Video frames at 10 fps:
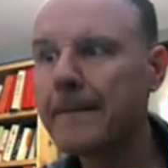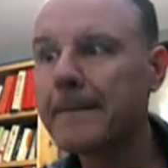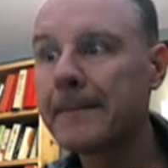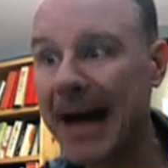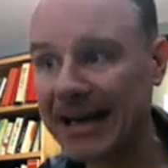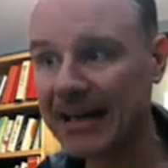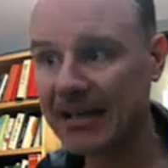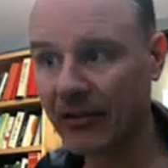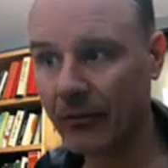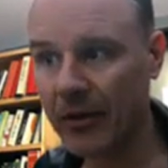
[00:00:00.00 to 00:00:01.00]

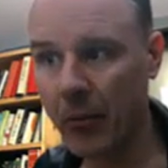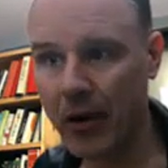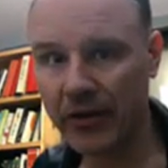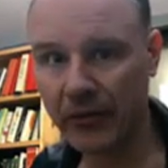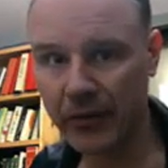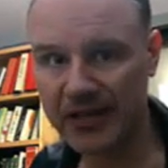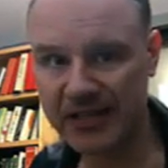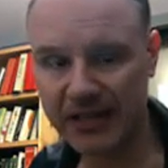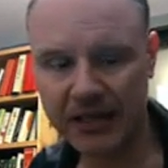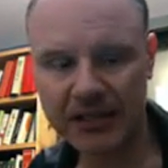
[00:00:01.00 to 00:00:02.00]
minus
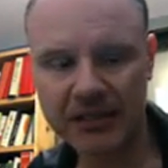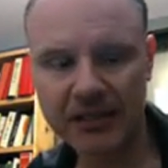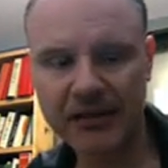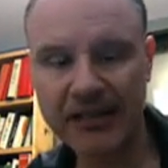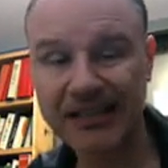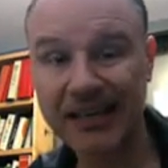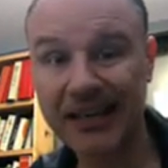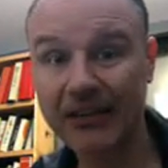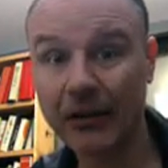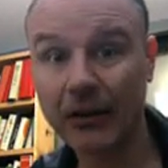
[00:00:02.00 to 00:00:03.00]
3.36. That's going to
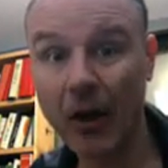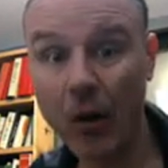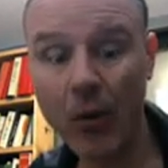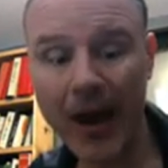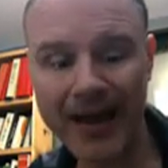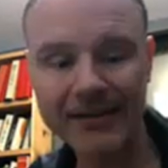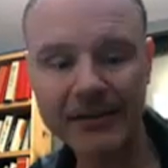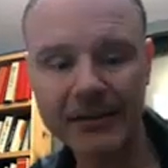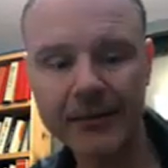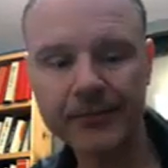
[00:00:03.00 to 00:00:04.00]
get the low
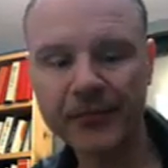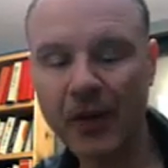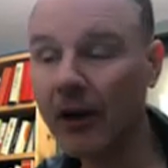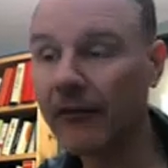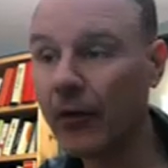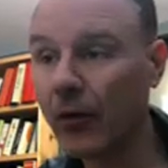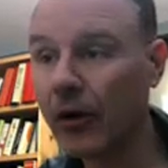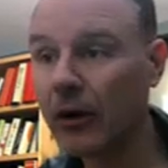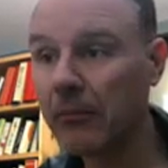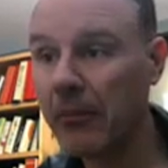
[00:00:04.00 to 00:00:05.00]
end of
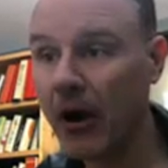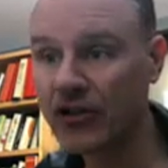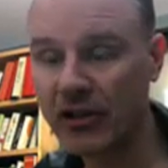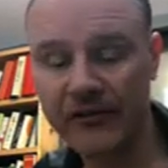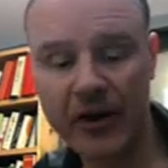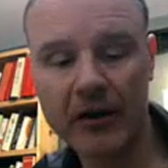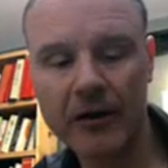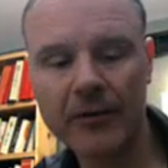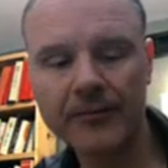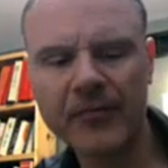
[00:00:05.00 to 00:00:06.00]
your margin of
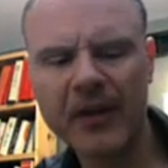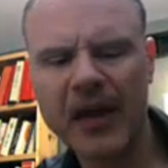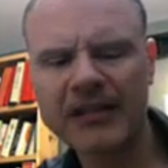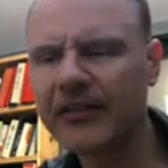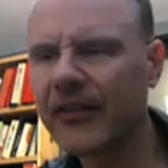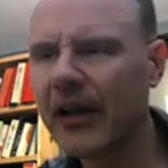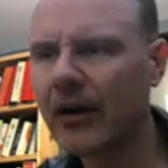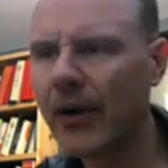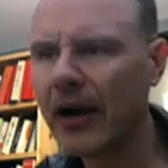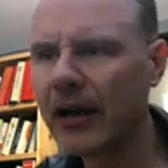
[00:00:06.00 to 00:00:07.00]
error. I did that
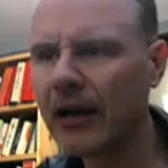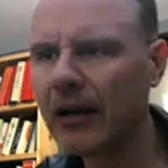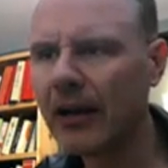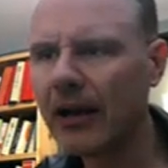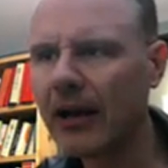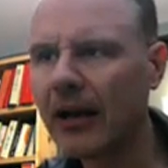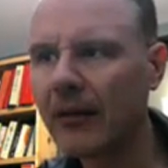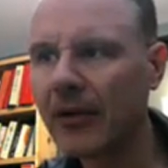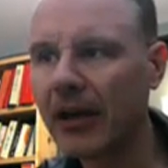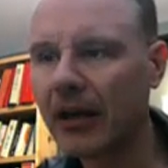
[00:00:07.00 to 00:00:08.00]
already and
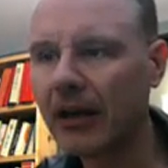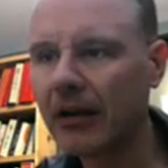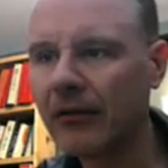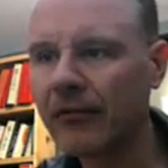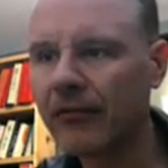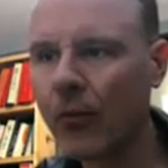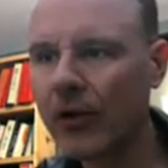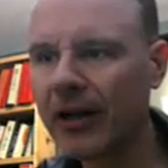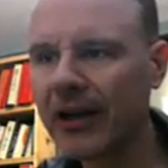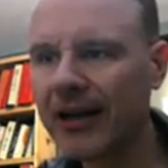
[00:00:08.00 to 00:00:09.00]
I'm getting
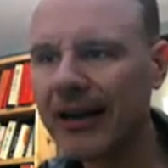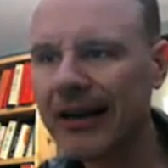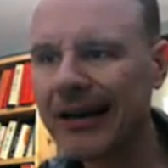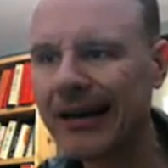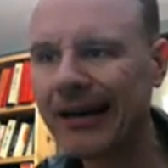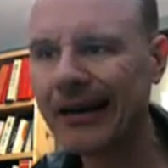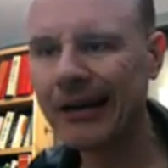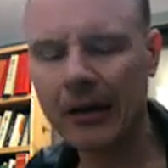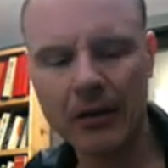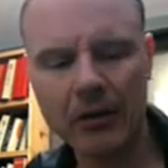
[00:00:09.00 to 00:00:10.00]

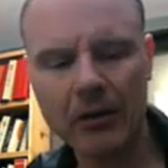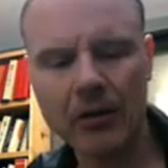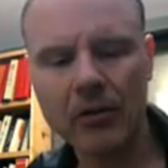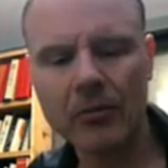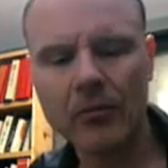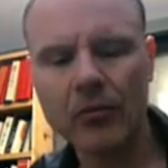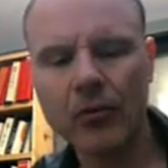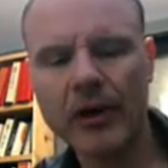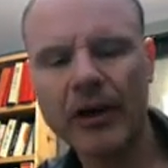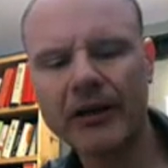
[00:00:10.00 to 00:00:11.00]

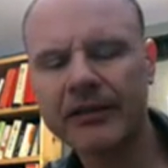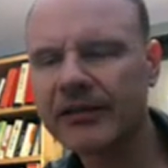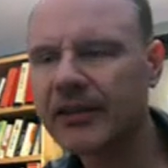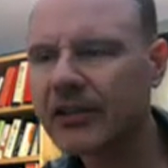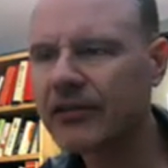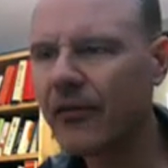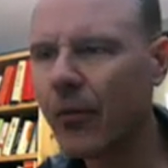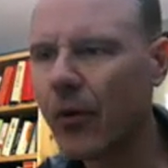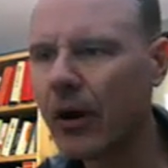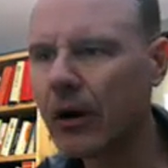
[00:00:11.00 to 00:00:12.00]

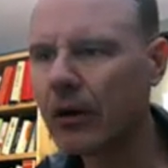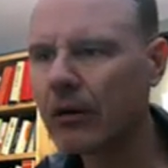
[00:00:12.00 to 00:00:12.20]
49.64.